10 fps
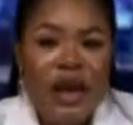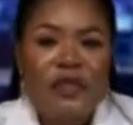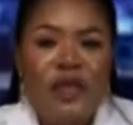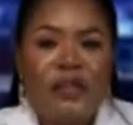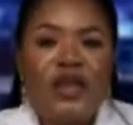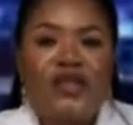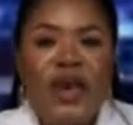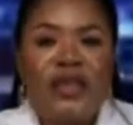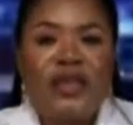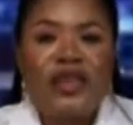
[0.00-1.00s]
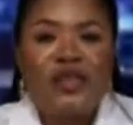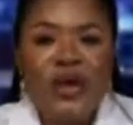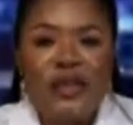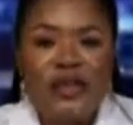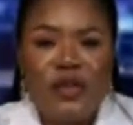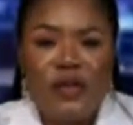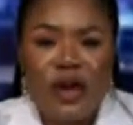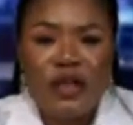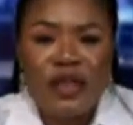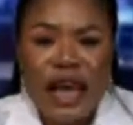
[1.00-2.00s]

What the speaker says: from the 2022 First